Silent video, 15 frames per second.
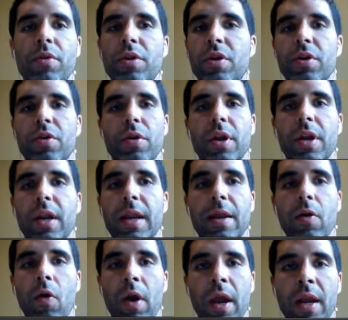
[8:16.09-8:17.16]
You can do it in
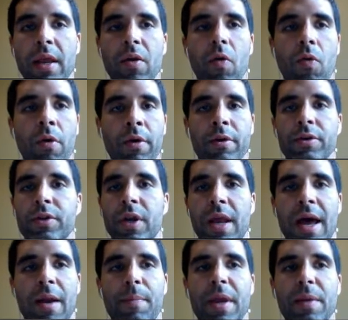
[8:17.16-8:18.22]
any order. So a
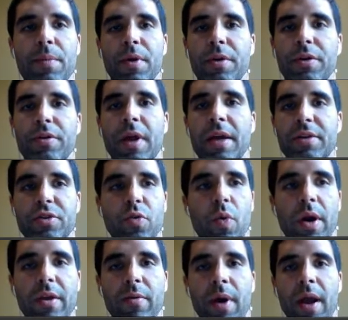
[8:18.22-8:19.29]
lot of people will do like
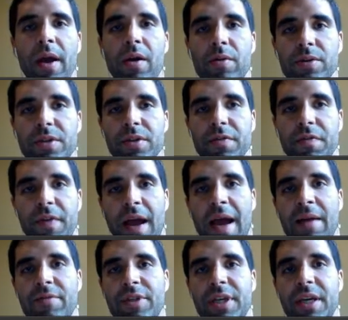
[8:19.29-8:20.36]
20 rounds of
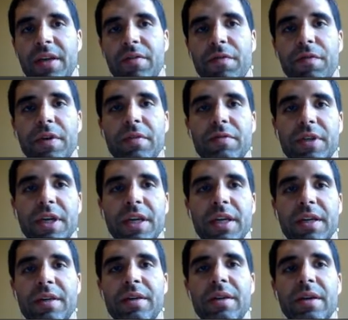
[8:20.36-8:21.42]
5, 10,
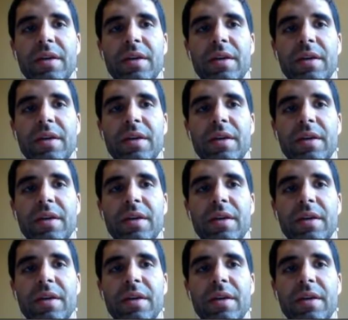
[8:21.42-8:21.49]
15.